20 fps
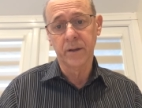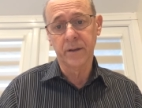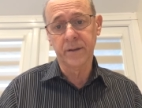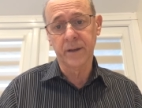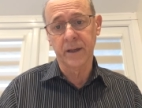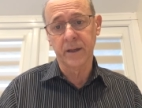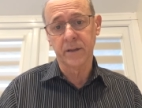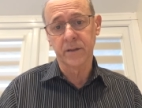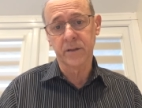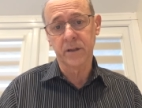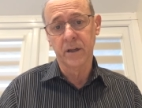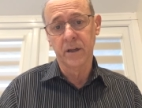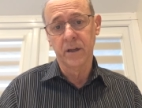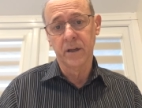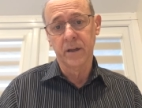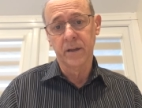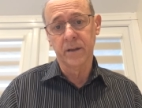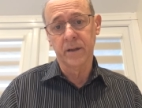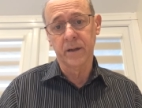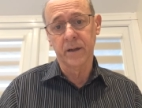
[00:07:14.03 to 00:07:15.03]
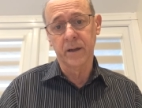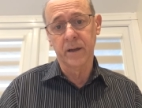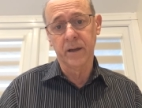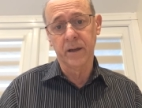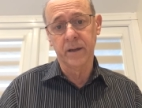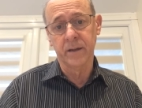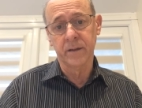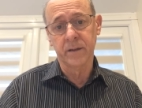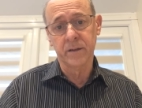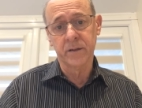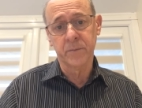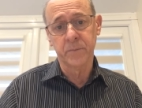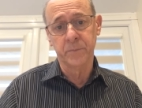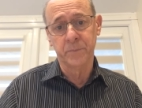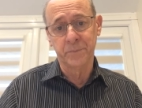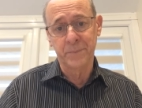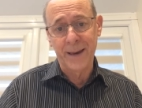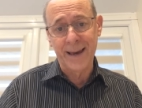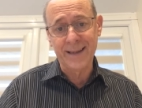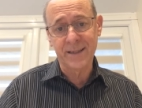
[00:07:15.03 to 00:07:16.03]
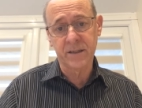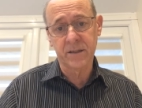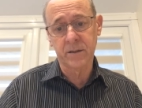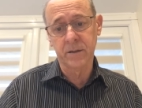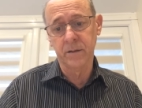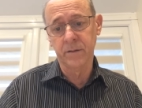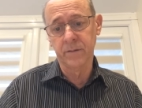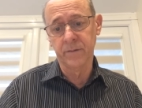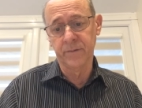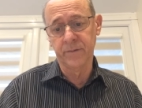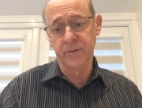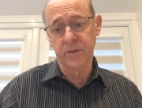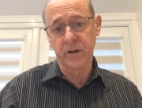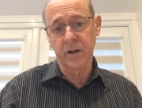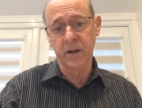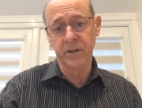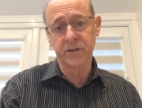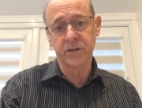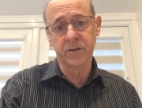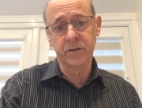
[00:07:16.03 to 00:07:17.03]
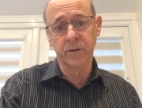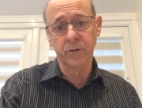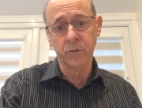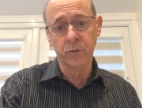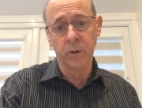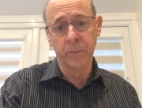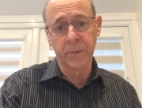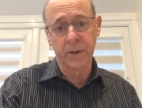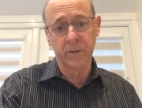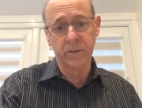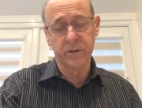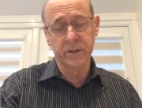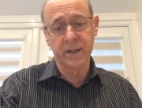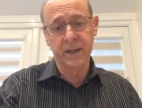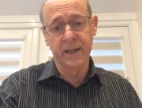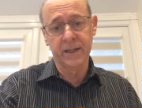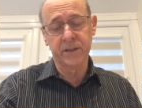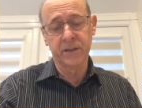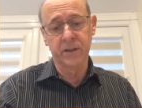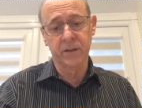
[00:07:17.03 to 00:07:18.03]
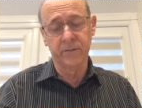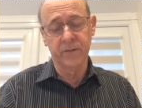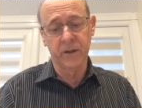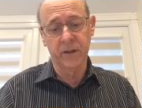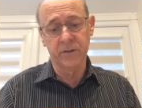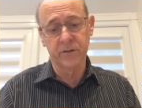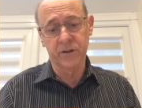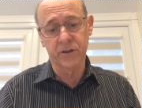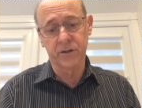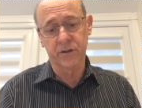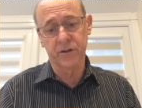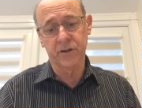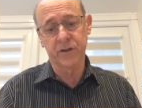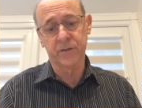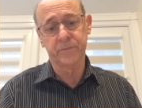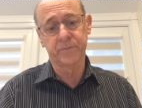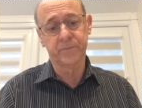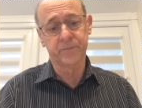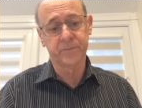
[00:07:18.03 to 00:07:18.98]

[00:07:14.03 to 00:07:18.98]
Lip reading: things that it's best for us to know about as conveyancers.